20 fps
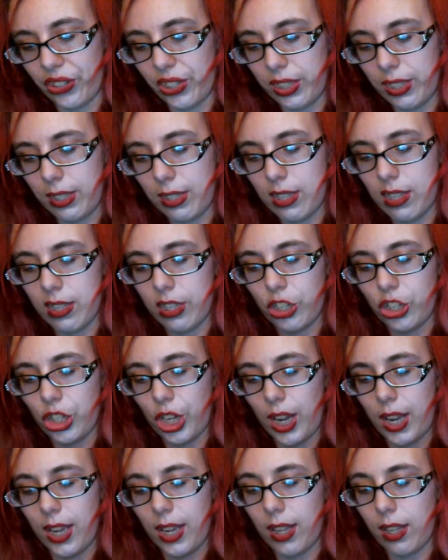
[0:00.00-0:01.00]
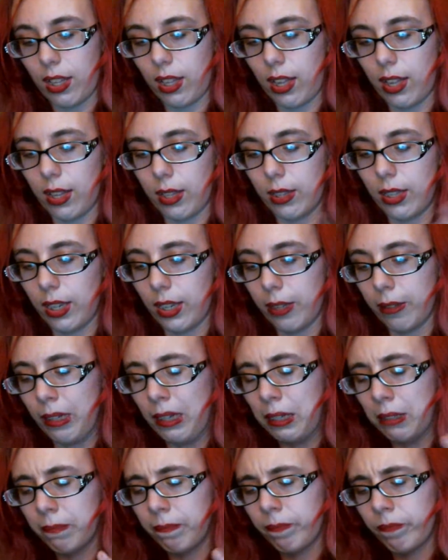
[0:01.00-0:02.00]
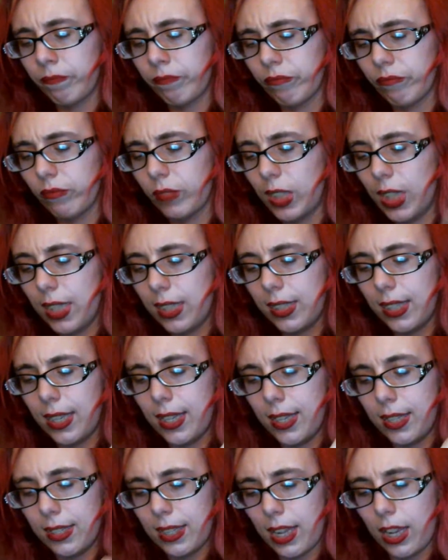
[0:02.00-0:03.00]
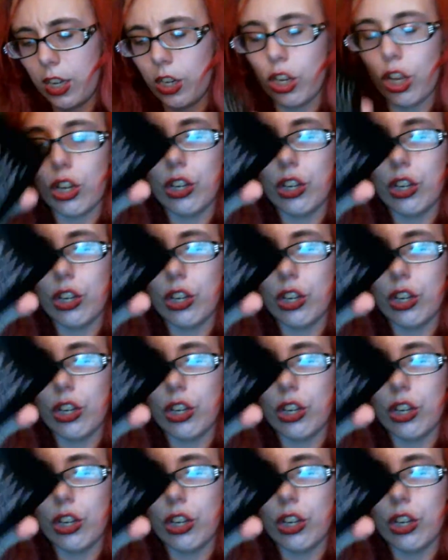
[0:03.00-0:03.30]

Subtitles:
This is in the shade, the This is in